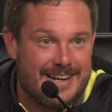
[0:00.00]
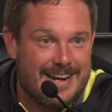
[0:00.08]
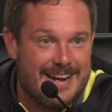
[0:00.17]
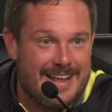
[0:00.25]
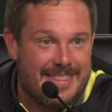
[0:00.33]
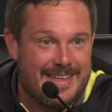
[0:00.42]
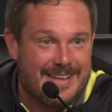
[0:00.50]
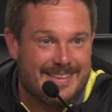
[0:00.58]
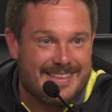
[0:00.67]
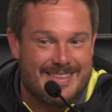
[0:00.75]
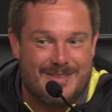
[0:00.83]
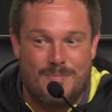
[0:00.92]
I think
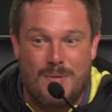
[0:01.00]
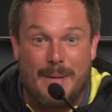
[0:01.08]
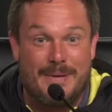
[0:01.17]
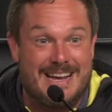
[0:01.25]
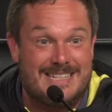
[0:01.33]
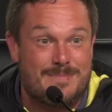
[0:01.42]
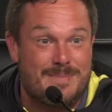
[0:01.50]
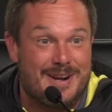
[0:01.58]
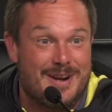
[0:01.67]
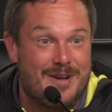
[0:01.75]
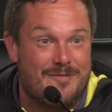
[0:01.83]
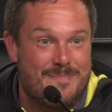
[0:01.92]
there probably hasn't been
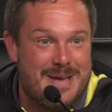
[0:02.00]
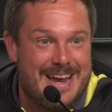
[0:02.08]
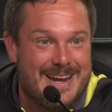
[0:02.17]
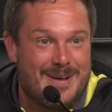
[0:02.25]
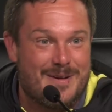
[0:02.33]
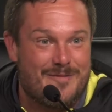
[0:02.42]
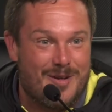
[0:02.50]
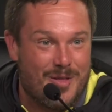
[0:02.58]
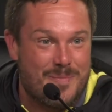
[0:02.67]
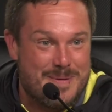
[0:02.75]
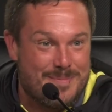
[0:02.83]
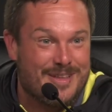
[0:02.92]
enough made of all
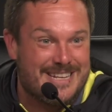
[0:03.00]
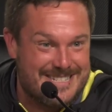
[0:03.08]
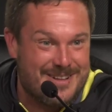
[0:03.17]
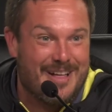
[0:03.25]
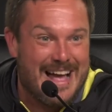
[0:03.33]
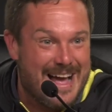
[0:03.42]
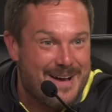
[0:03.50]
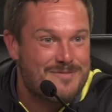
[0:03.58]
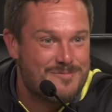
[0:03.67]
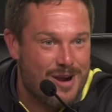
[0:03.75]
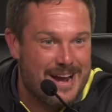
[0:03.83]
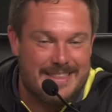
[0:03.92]
the people they still
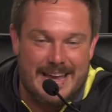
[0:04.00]
have, right?